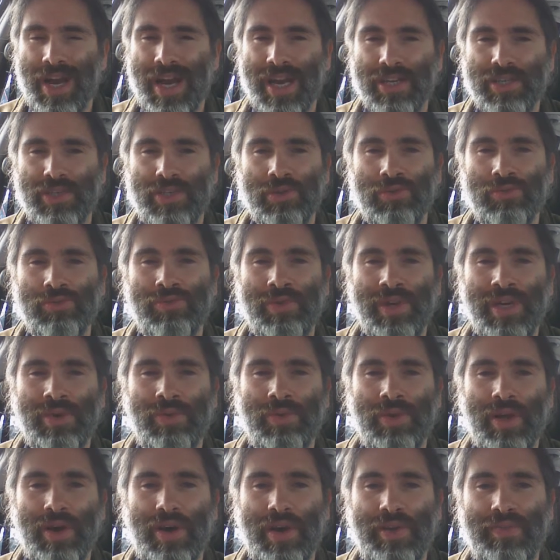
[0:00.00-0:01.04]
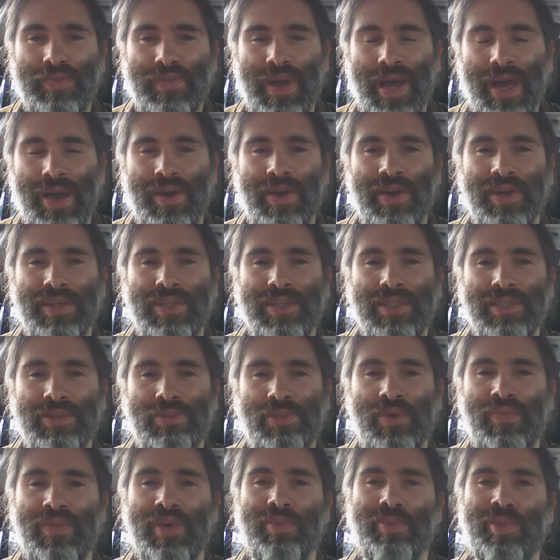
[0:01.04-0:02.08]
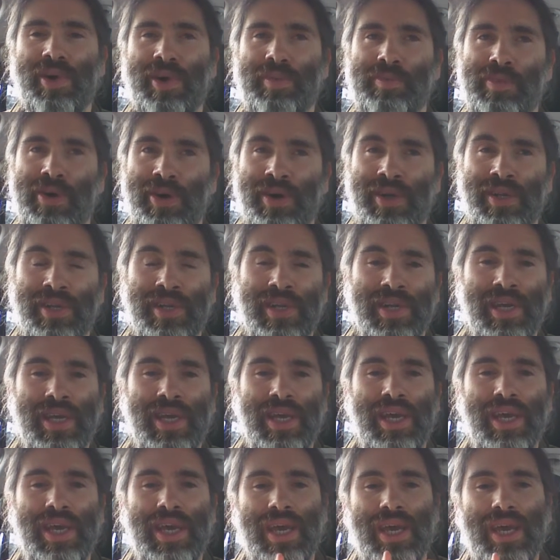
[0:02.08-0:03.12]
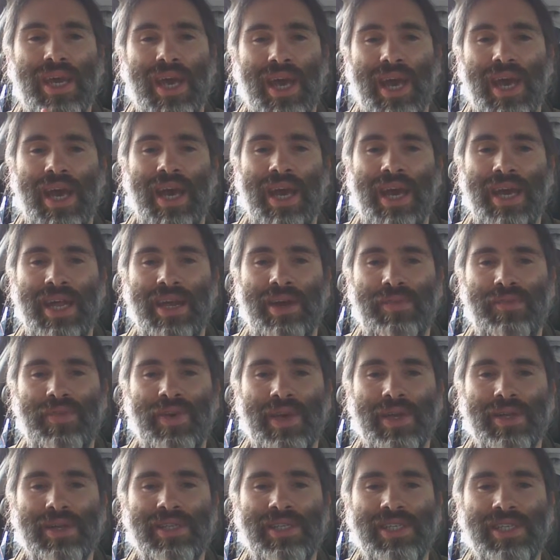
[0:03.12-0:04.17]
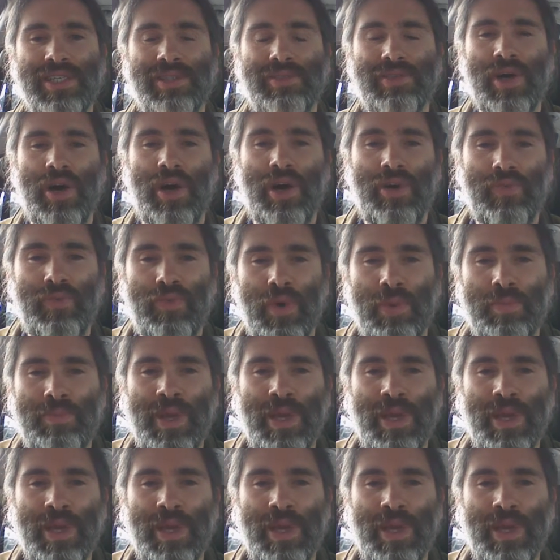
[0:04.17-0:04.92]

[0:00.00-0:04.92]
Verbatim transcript: actual real-life characters within my mind. And I think this is kind of what